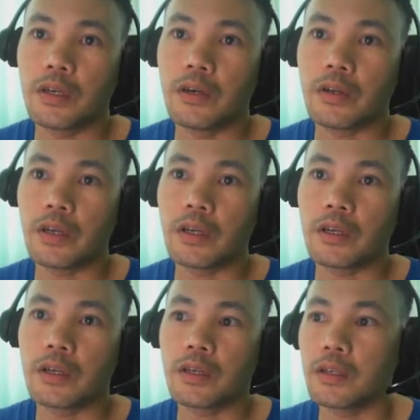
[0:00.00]
okay.
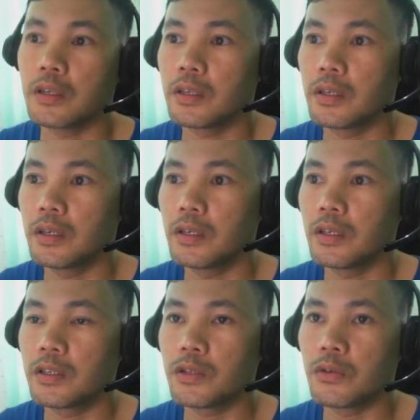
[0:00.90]

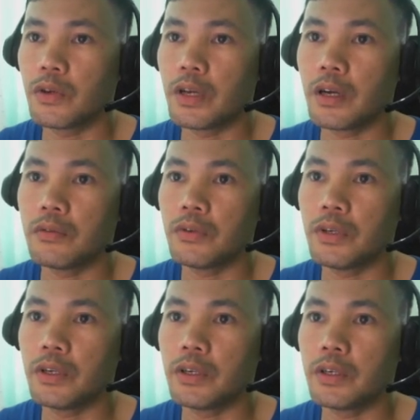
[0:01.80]
So we have
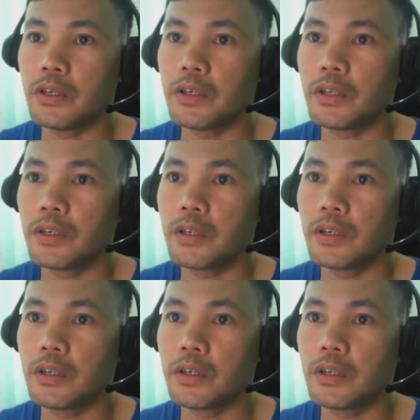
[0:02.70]
here